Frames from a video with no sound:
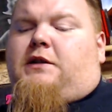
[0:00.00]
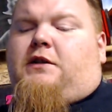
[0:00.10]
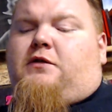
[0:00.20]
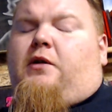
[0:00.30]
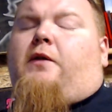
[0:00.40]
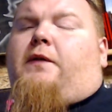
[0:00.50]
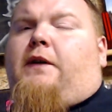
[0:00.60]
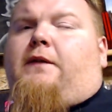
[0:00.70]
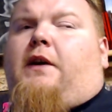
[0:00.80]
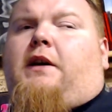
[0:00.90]
trophy
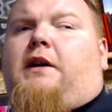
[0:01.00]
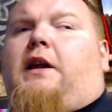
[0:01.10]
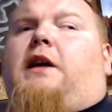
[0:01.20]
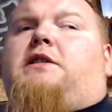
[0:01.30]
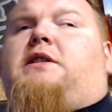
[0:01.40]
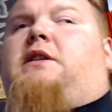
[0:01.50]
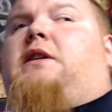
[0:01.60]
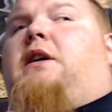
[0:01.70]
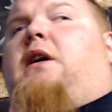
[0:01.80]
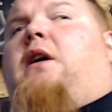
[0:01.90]
fucking nation
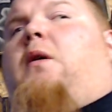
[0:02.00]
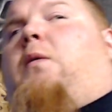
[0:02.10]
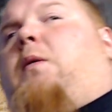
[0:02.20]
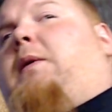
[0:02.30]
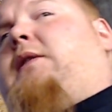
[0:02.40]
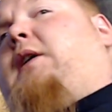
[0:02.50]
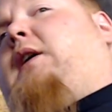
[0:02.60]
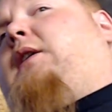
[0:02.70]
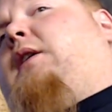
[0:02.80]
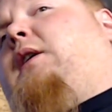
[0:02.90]
where we think